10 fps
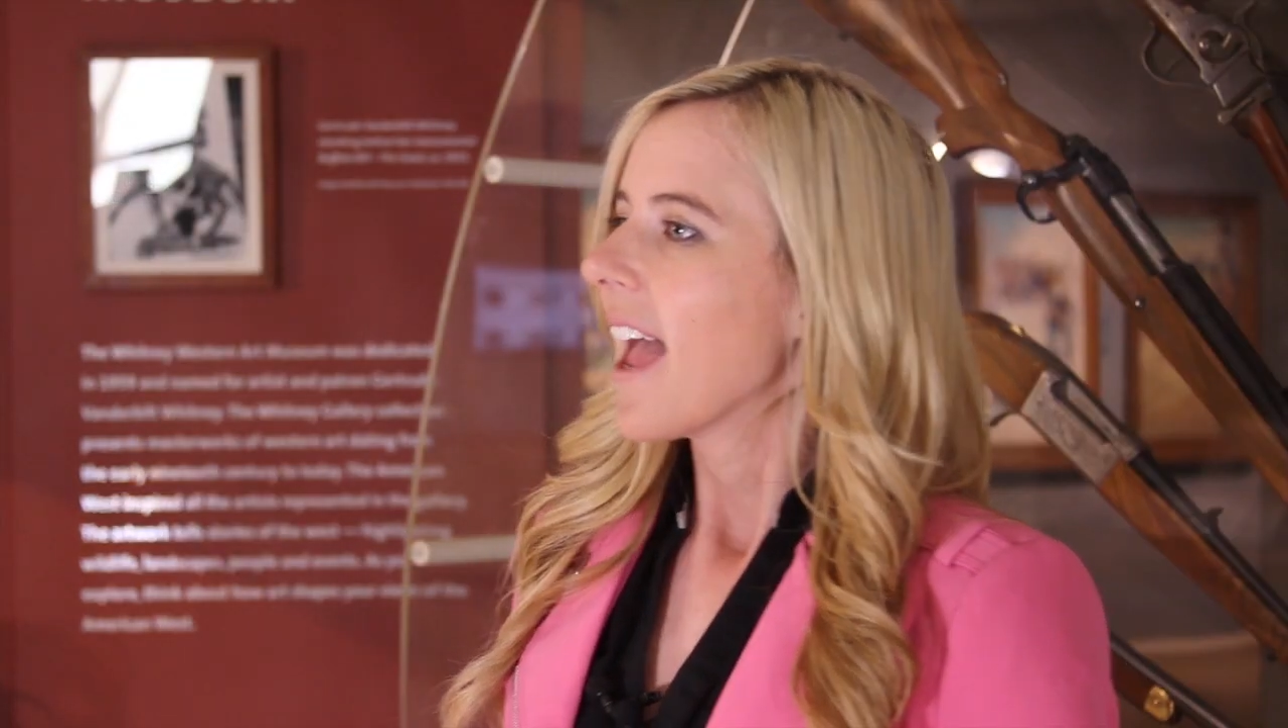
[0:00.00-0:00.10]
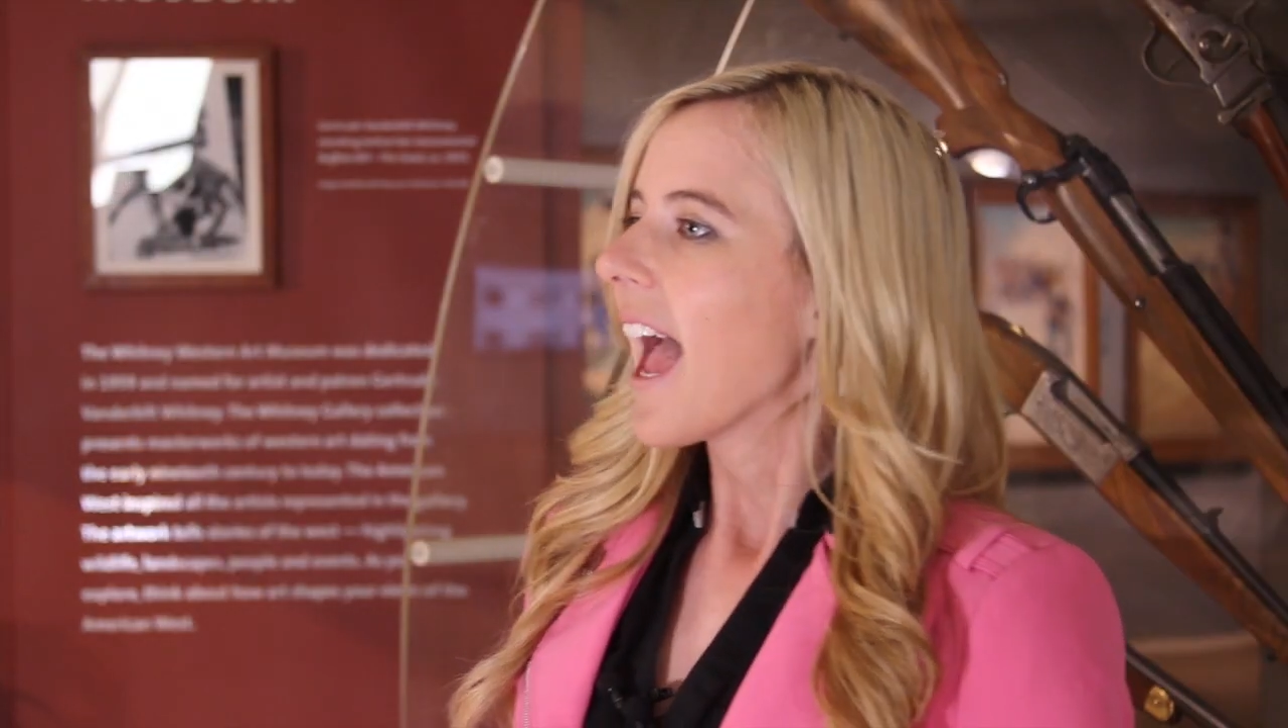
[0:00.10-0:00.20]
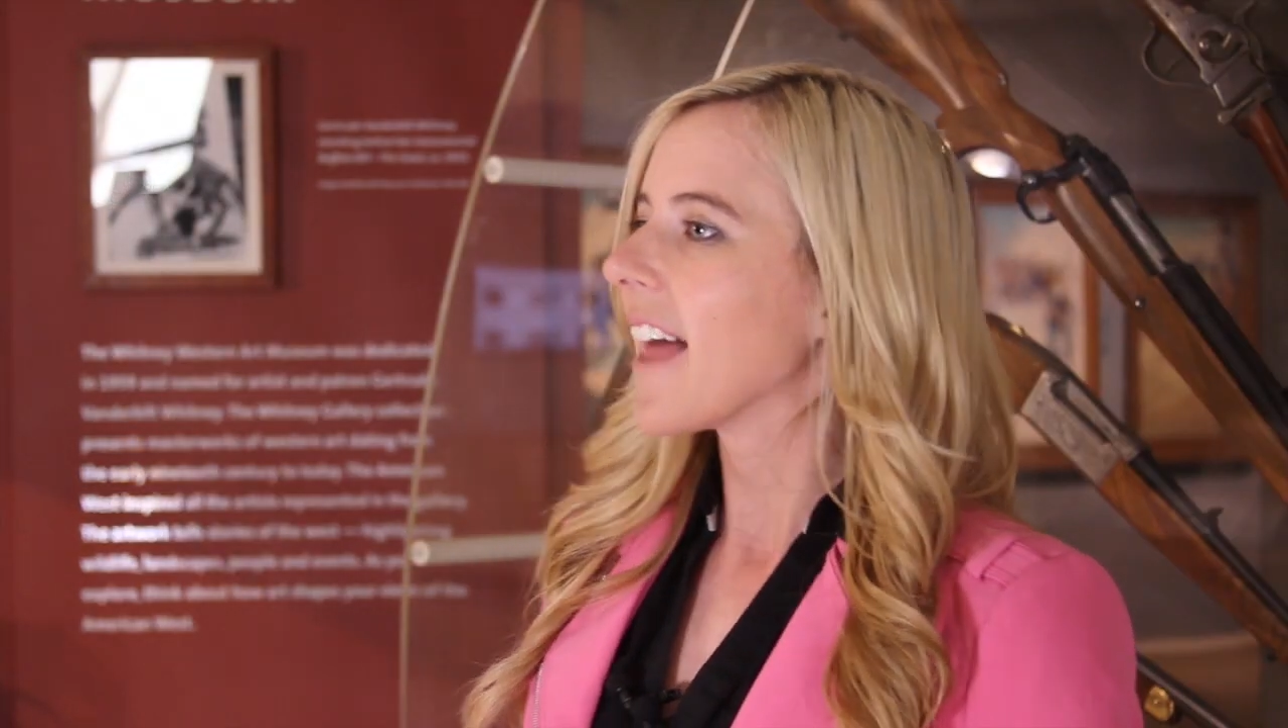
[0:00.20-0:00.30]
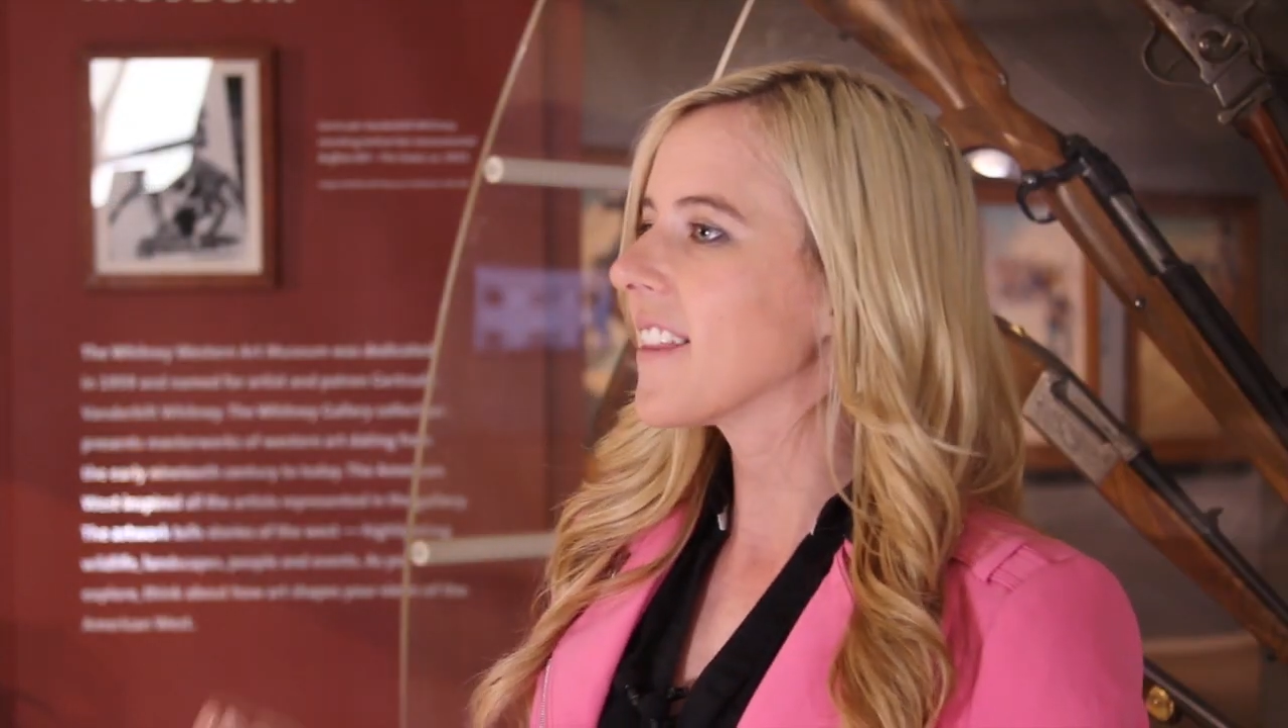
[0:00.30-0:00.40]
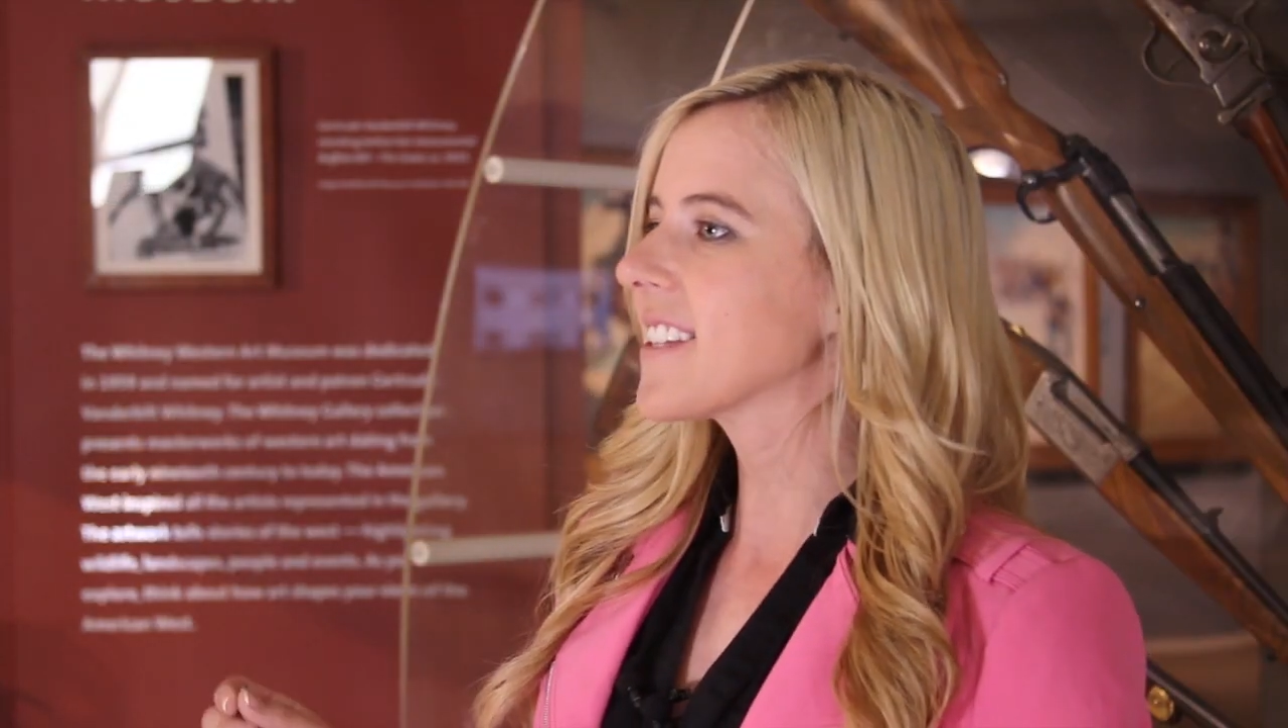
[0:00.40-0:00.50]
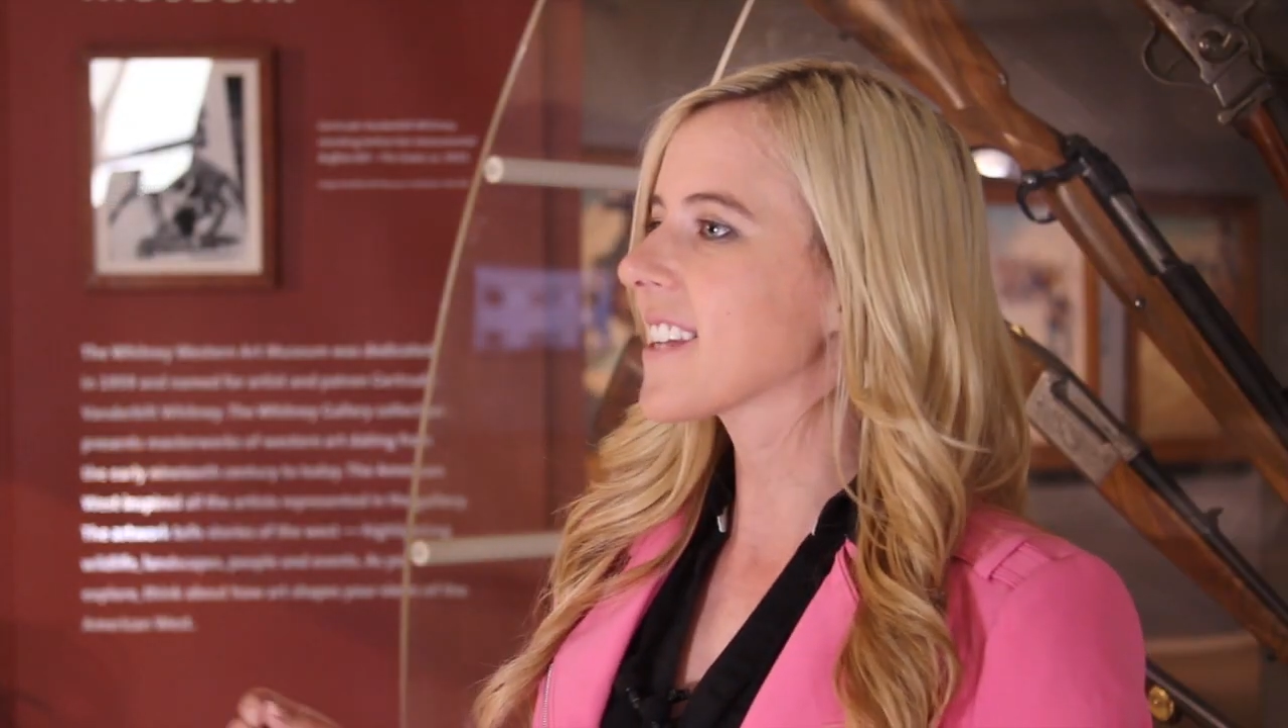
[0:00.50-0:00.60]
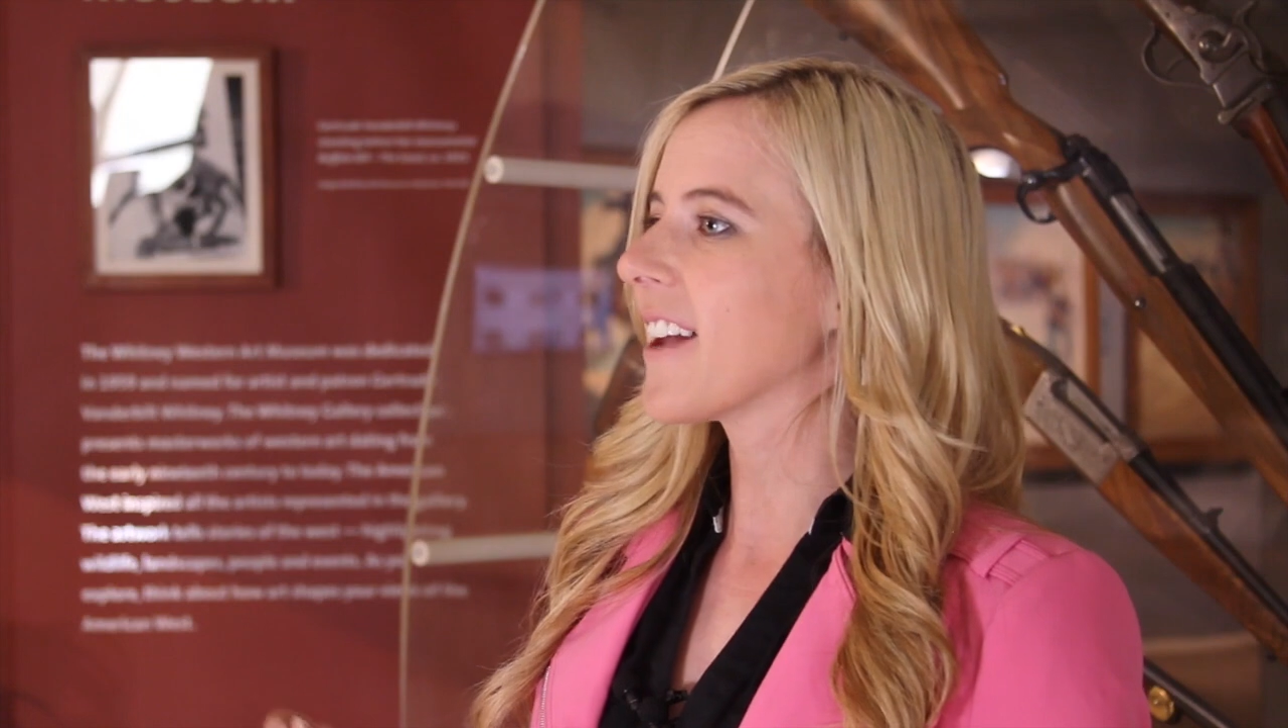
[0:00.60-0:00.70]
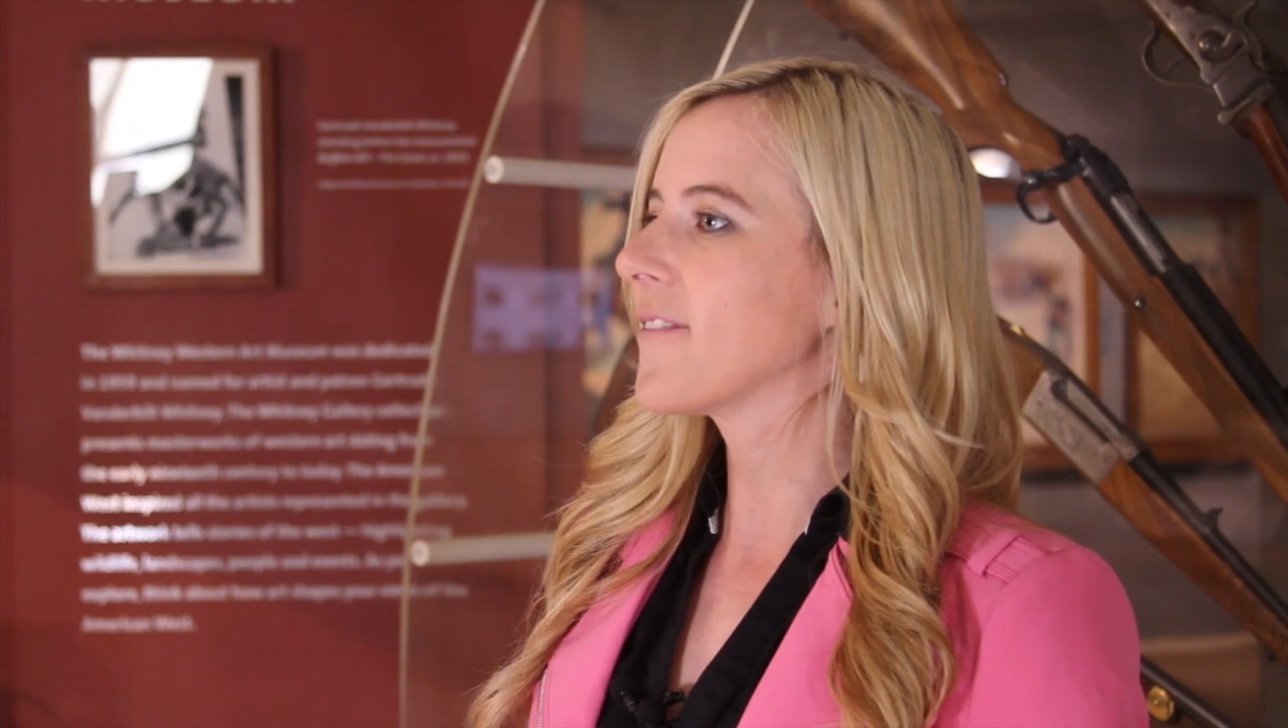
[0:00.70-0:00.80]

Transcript: and this gun